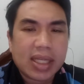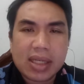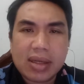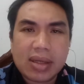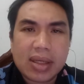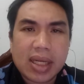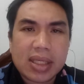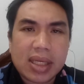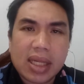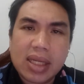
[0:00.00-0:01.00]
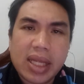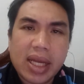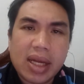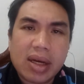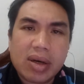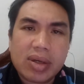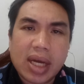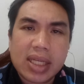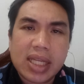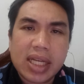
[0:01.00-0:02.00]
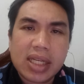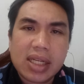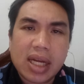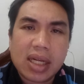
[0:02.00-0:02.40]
that's another day on Ask Daniel.